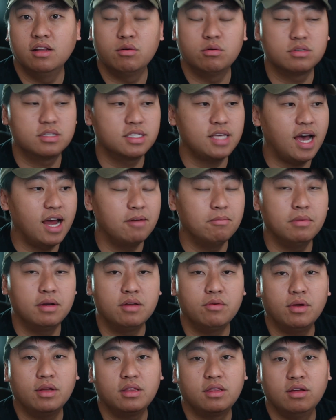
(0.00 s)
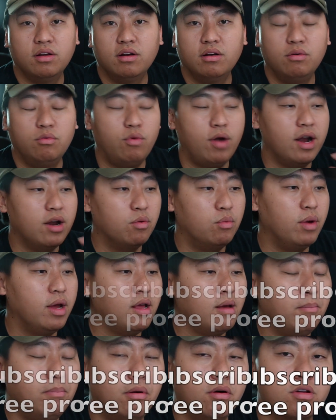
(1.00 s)
little side money right there, right
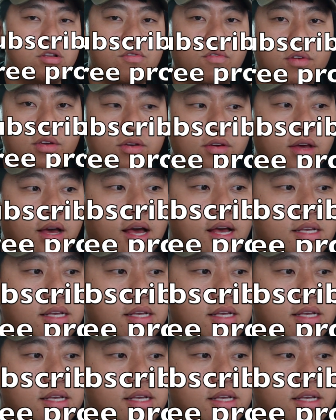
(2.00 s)
away, a bonus for you